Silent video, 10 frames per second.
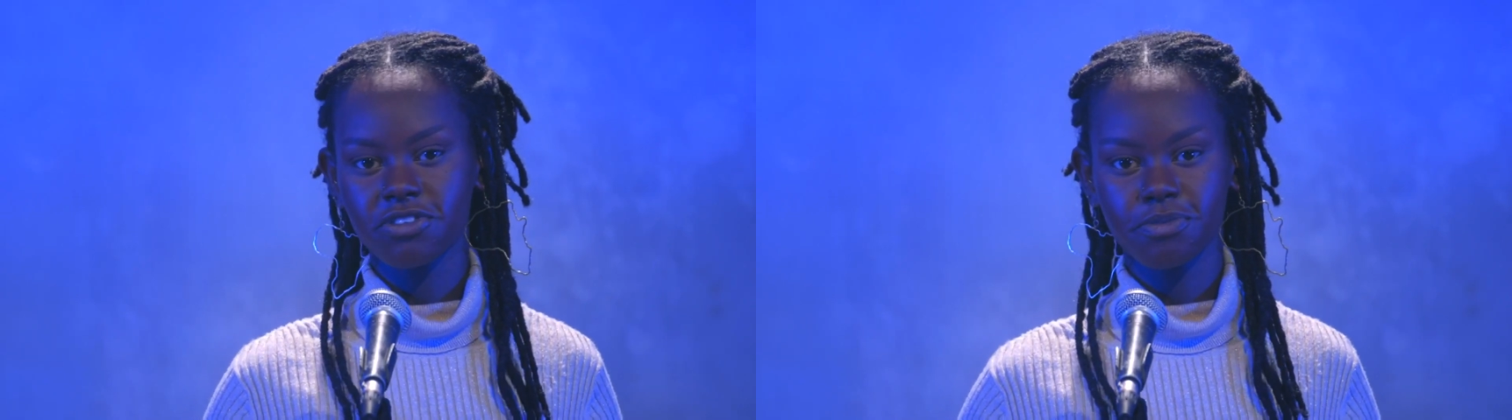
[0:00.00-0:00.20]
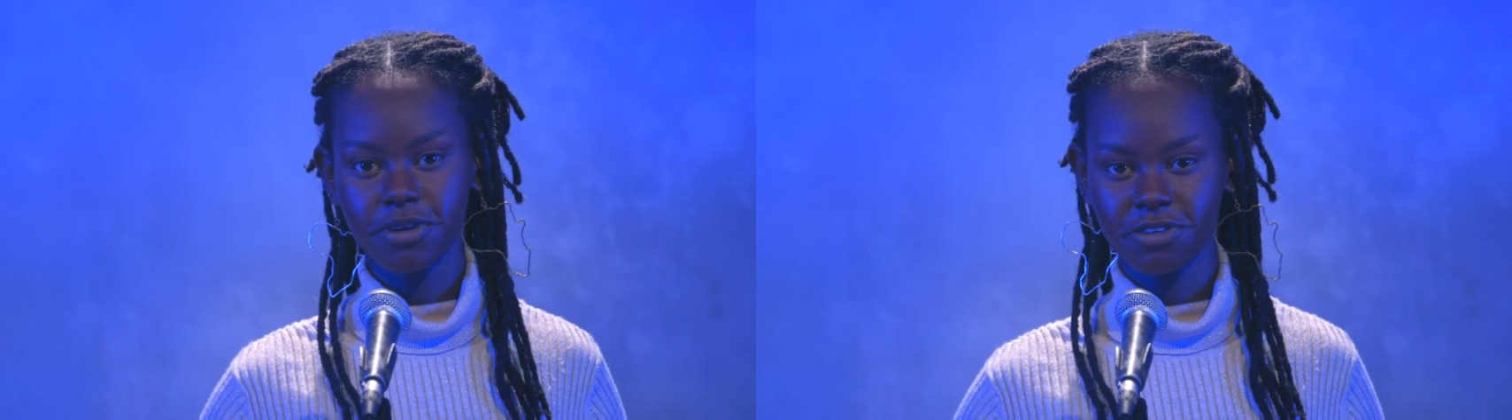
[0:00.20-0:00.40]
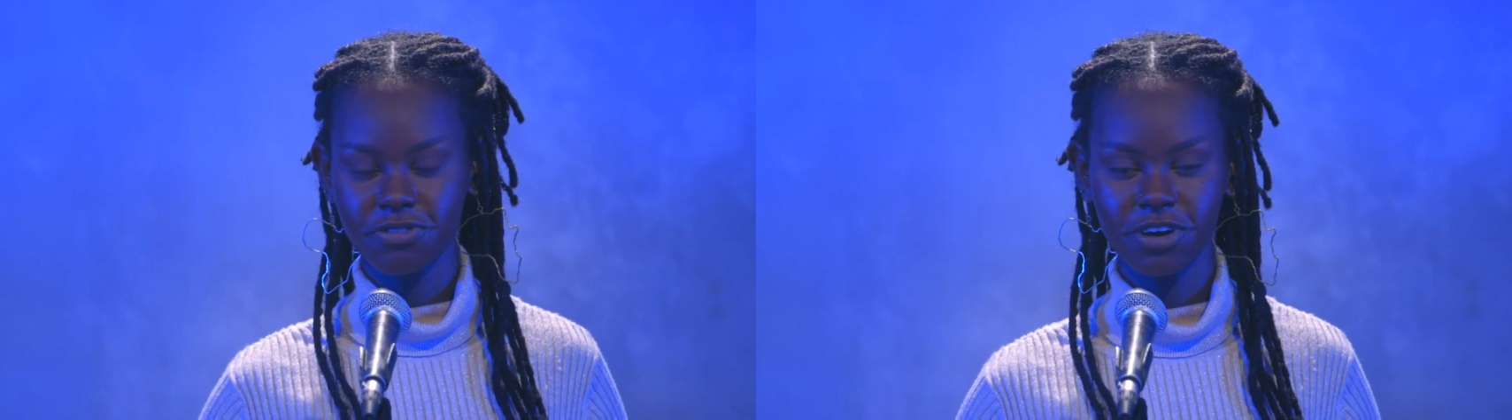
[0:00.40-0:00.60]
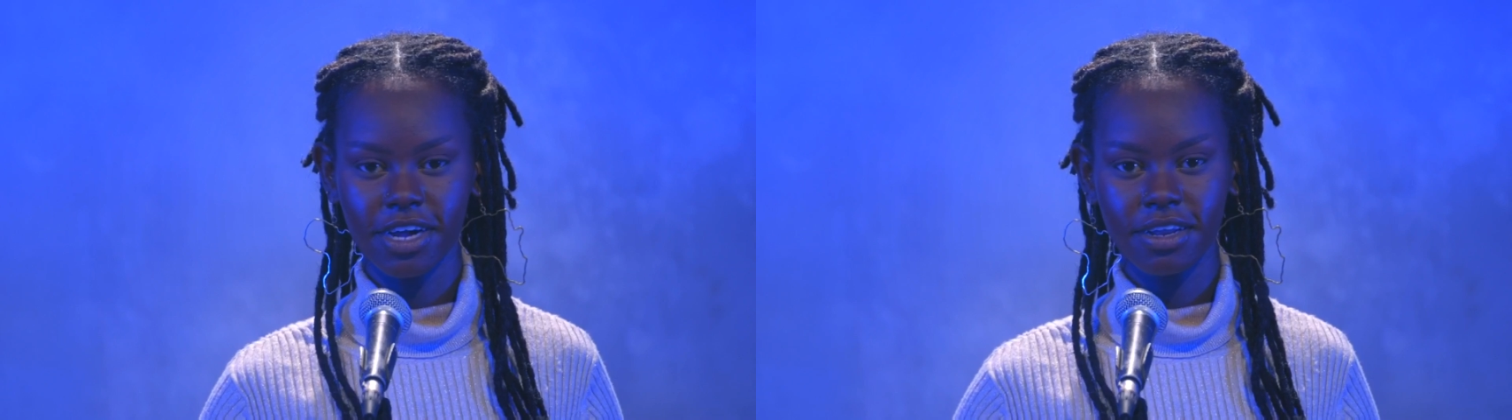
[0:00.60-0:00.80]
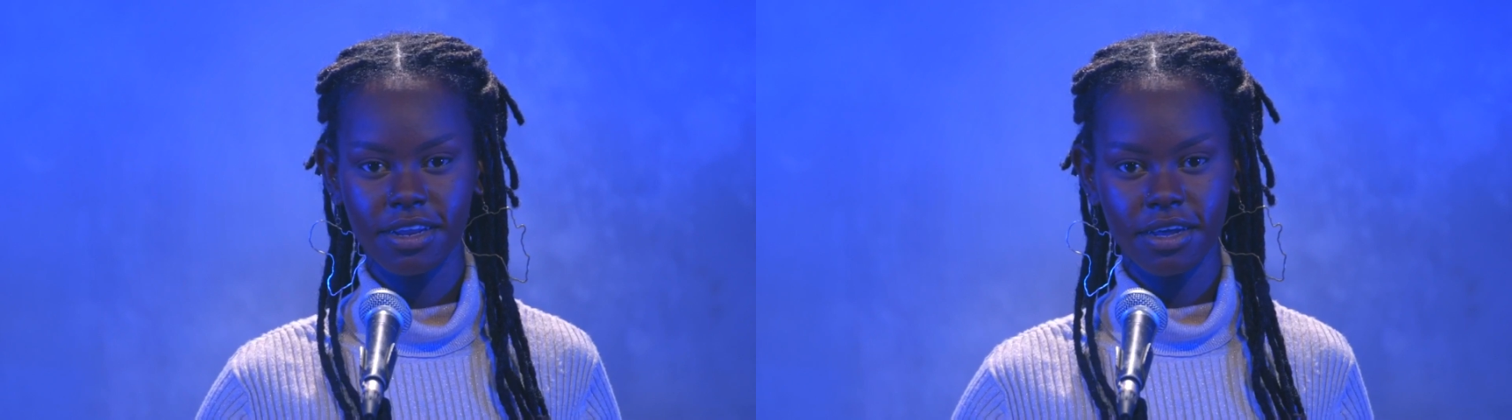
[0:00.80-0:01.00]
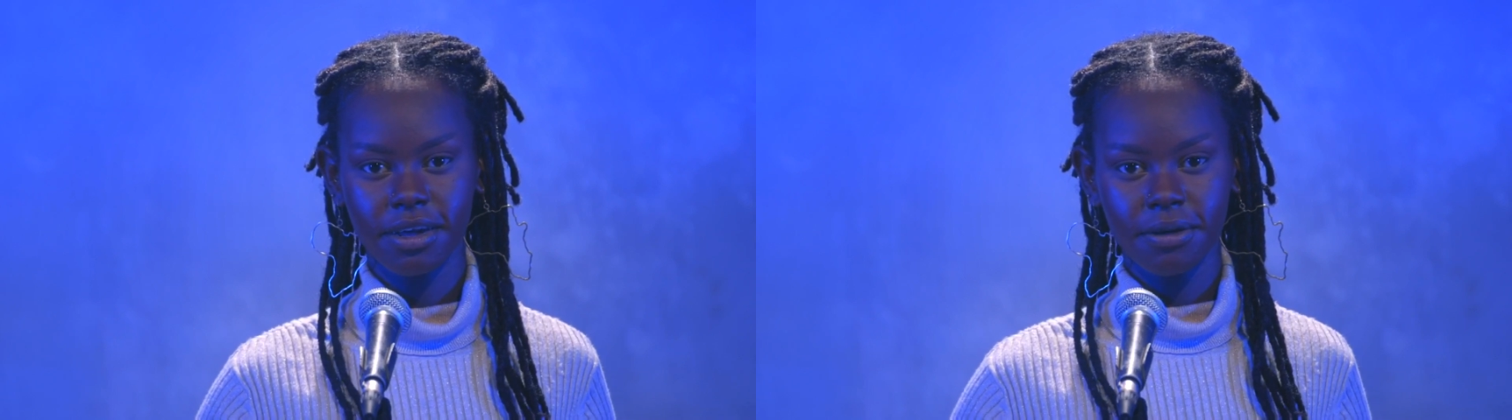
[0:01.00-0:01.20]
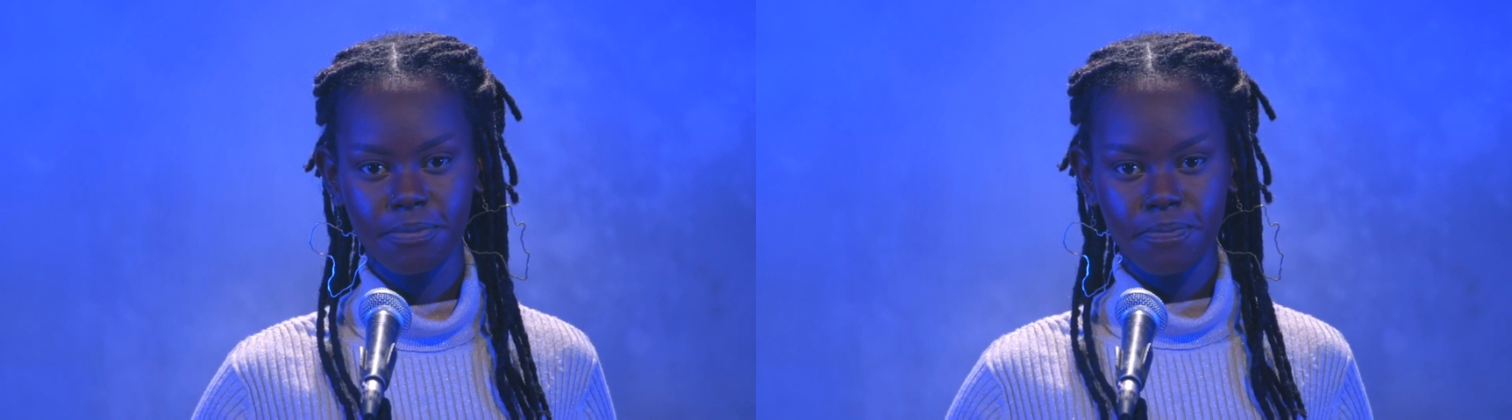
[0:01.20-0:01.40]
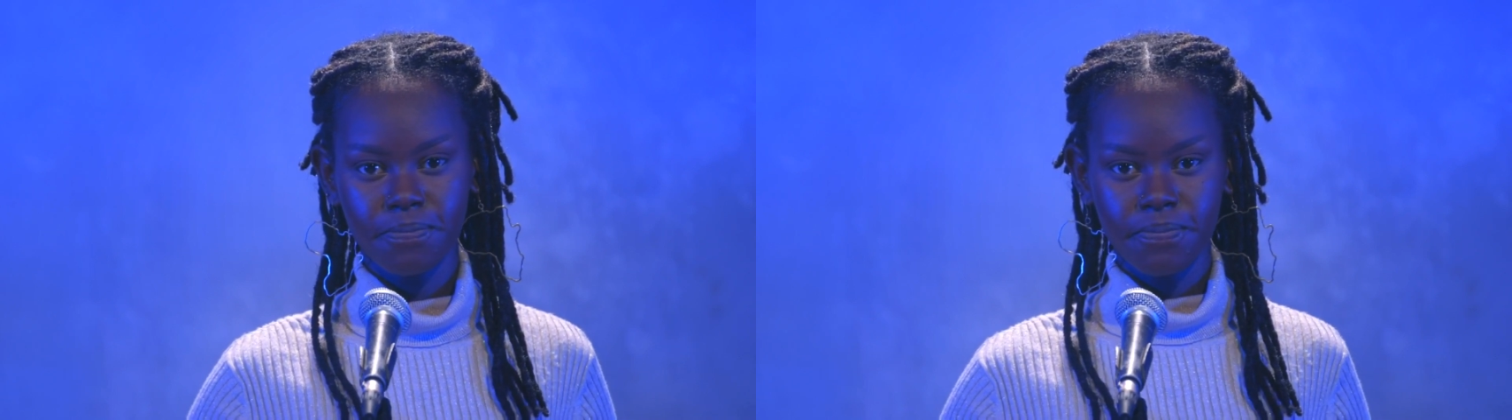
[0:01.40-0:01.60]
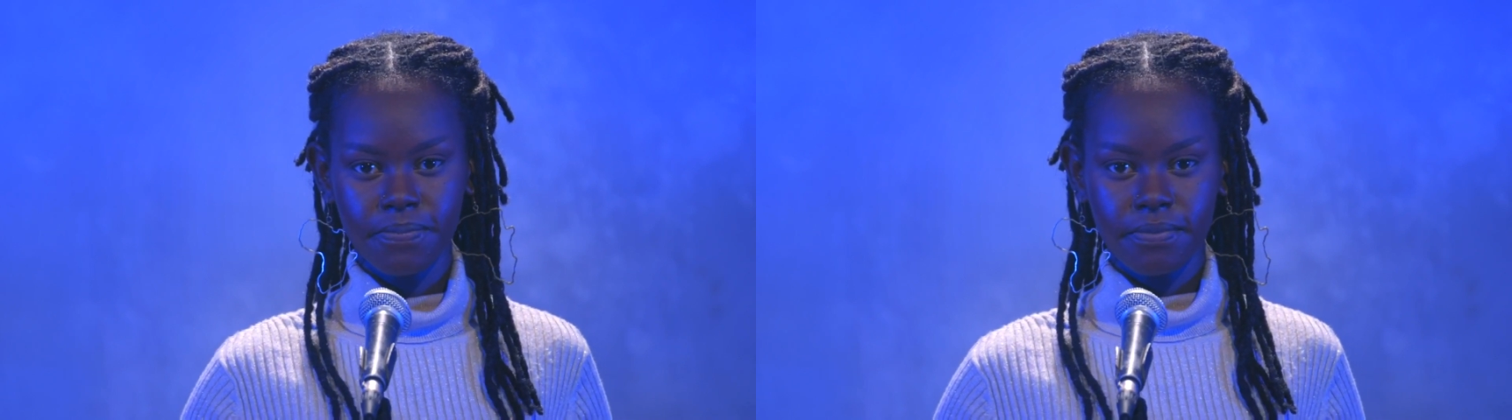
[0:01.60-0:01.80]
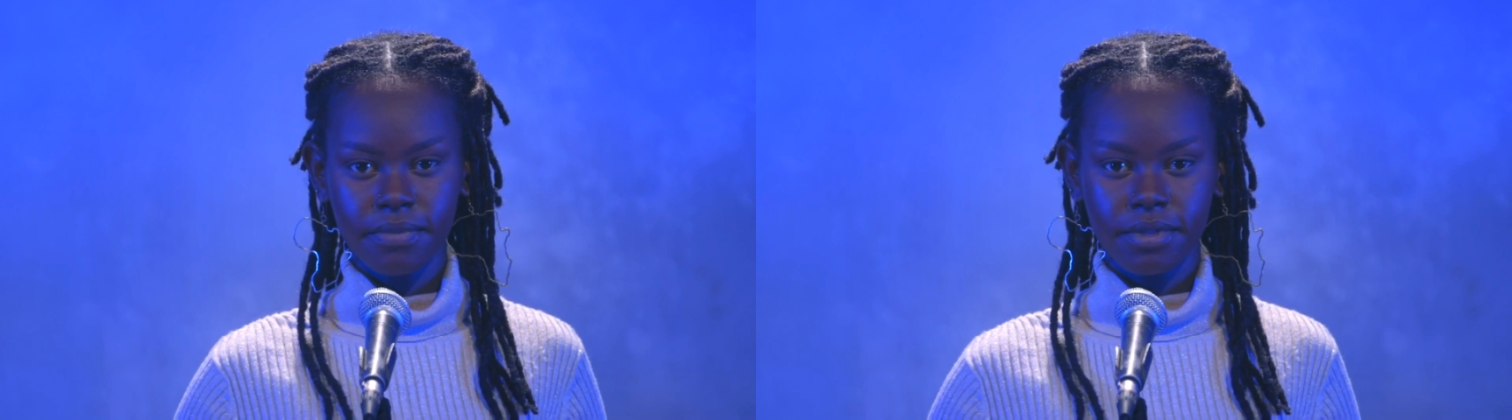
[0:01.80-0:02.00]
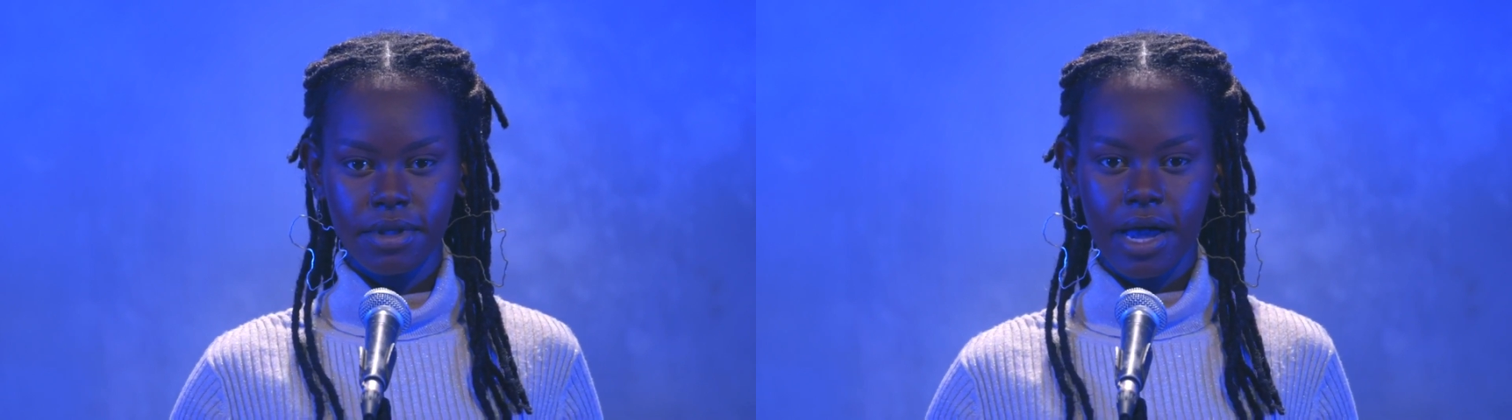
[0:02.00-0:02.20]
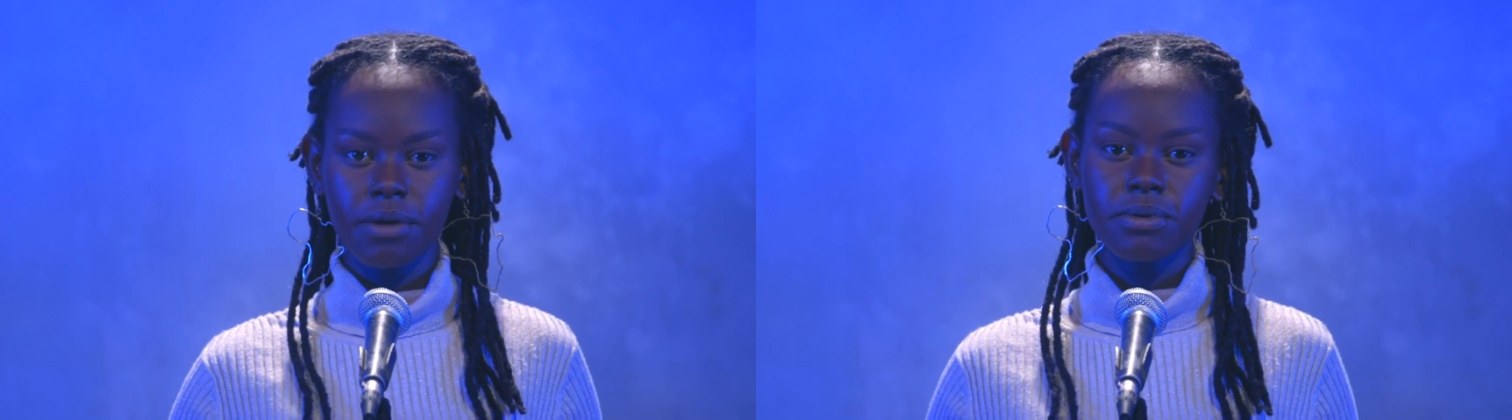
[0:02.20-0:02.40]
to be afraid. I